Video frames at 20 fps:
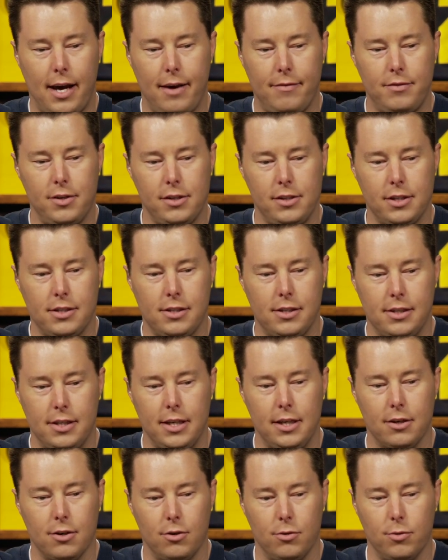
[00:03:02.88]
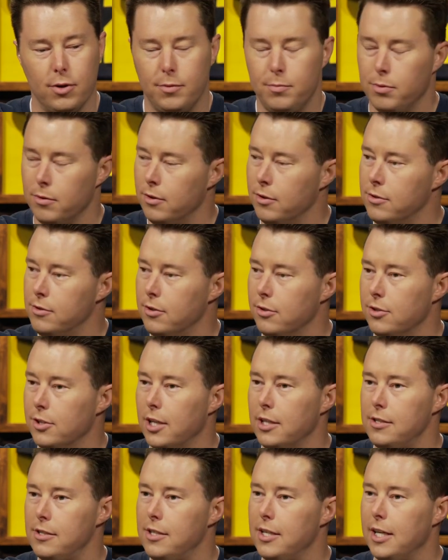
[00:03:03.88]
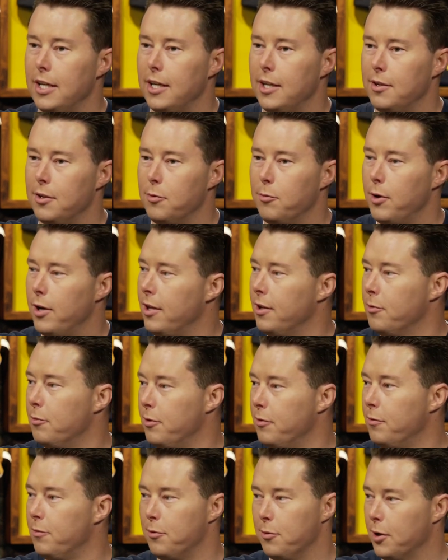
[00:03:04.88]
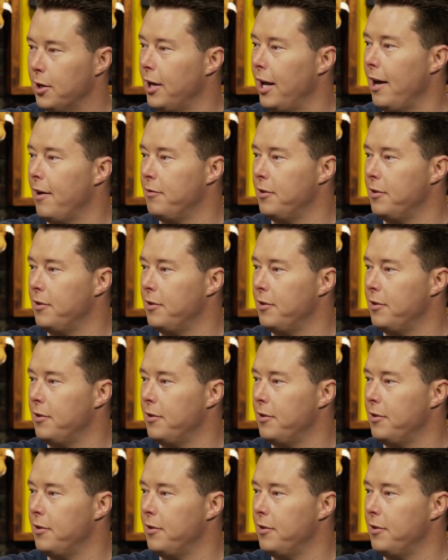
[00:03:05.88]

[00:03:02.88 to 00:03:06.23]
have to just deal with producer Justine the way that we we're going to